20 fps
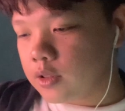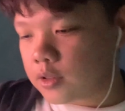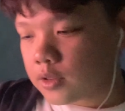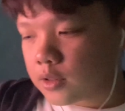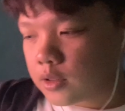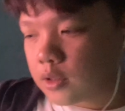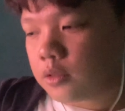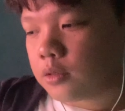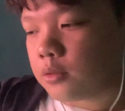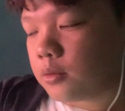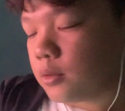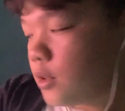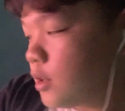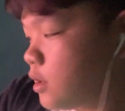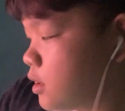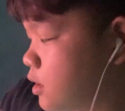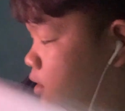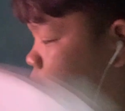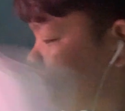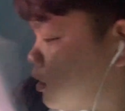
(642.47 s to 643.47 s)
So,
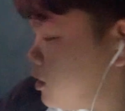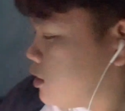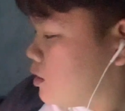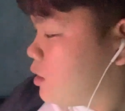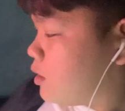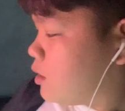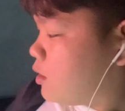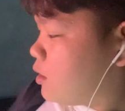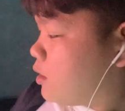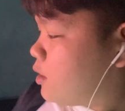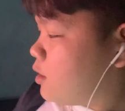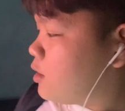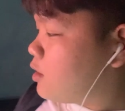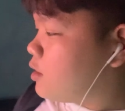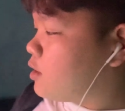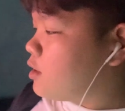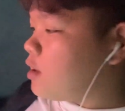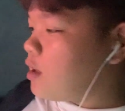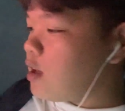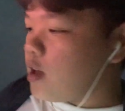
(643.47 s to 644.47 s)

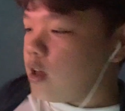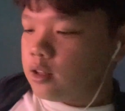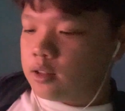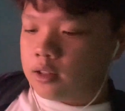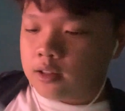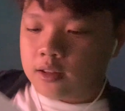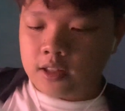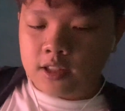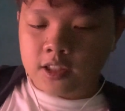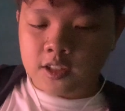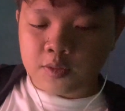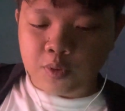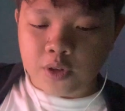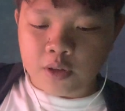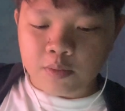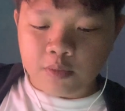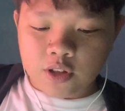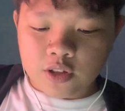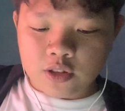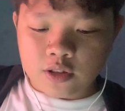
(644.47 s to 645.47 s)
and this is pretty
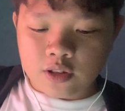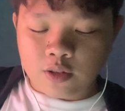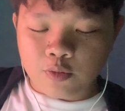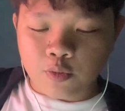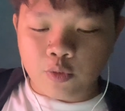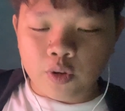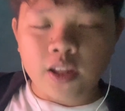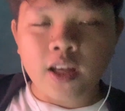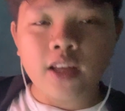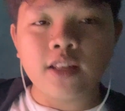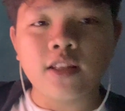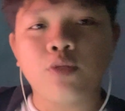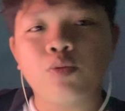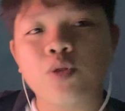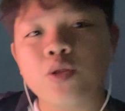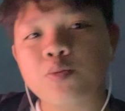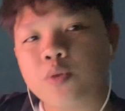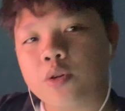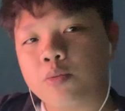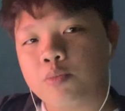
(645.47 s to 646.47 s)
much what I did
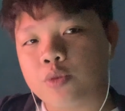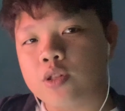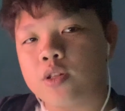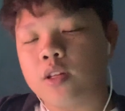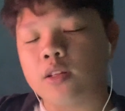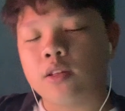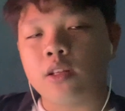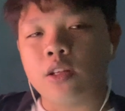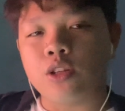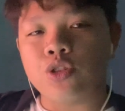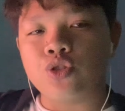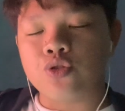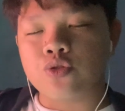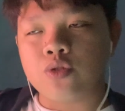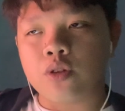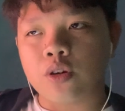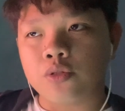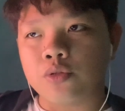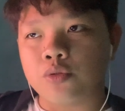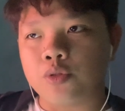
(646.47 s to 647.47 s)
was pretty much like the
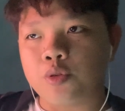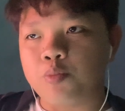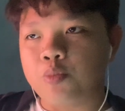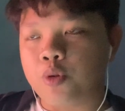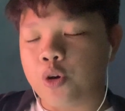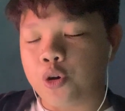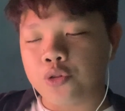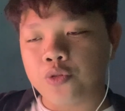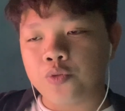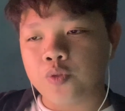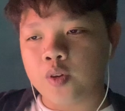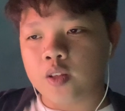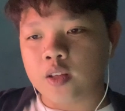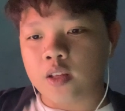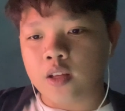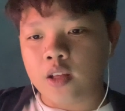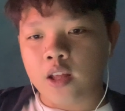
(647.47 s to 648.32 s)
introductory part of it,